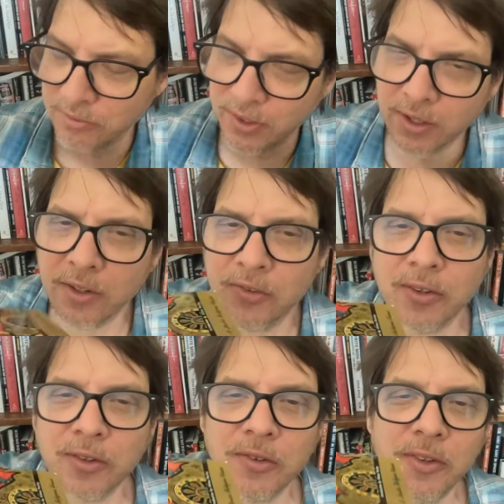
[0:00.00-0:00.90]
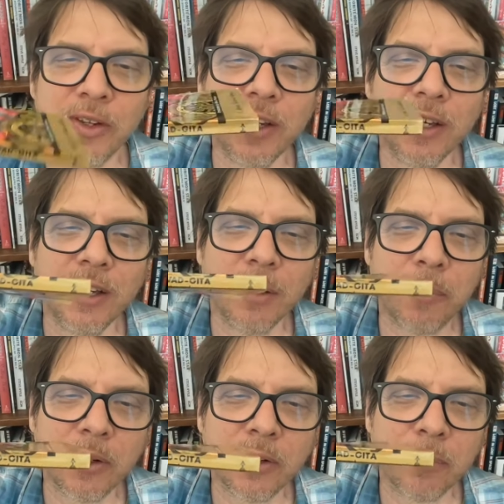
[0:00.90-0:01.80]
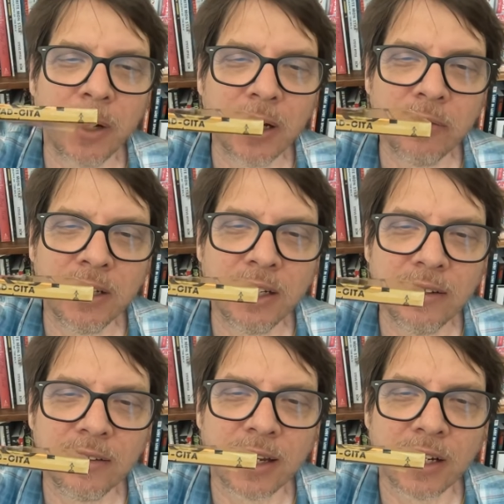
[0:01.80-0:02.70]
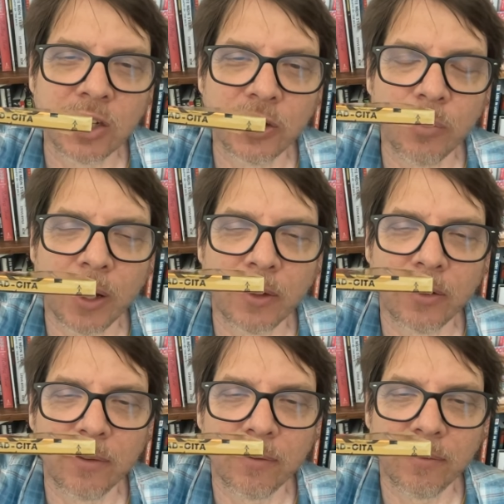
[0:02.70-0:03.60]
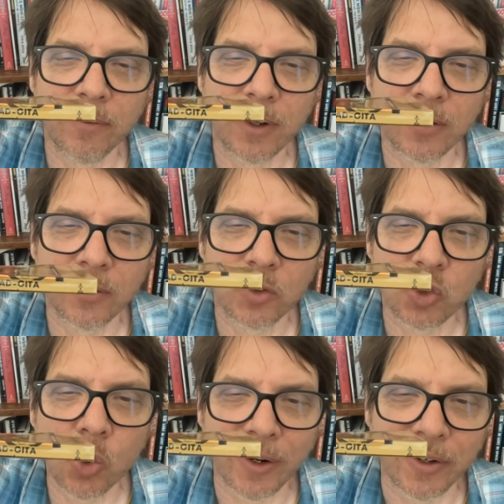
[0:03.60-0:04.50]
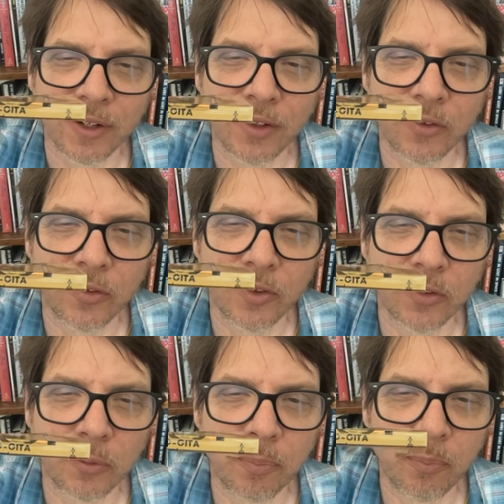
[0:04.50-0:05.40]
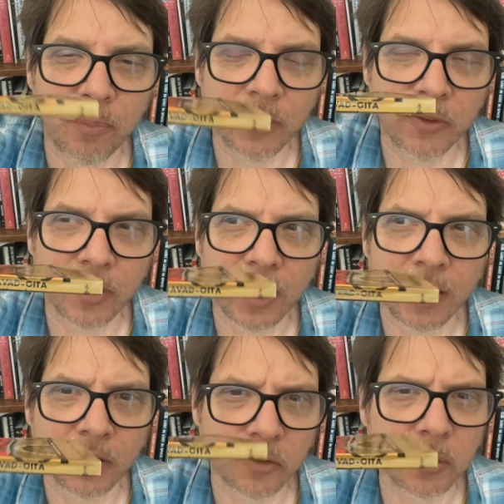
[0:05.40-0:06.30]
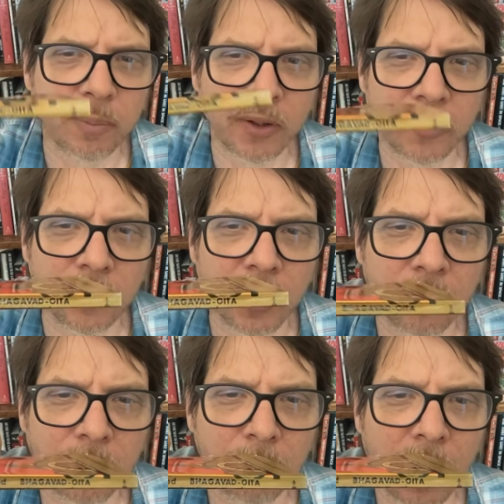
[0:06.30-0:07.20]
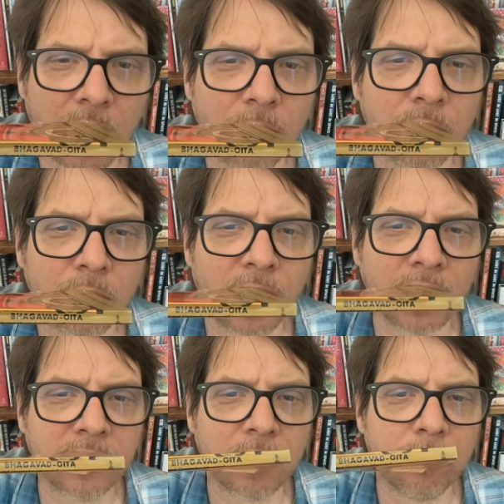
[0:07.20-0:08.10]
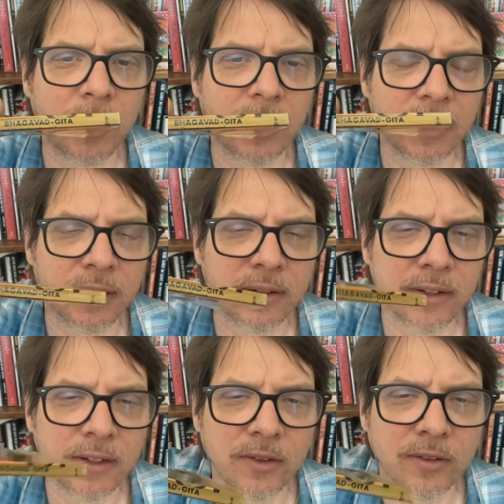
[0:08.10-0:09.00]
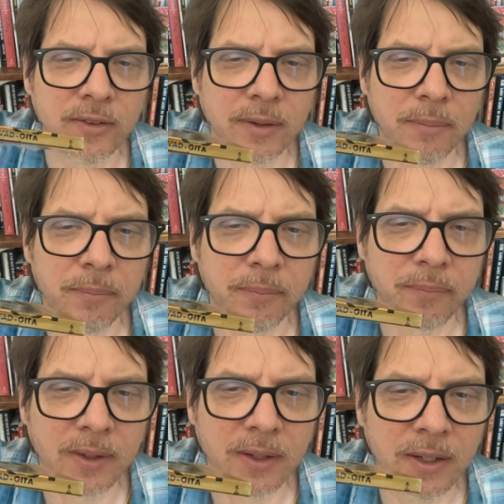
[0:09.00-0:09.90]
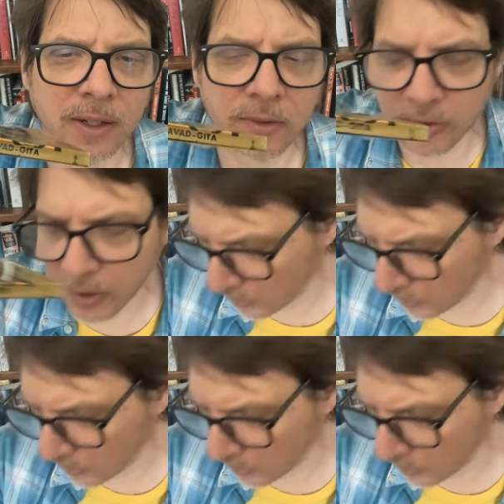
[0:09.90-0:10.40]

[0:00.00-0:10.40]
if I said this. But the Bhagavad Gita is actually rather short. It's an excerpt, as I said, of the Mahabharata, but it is itself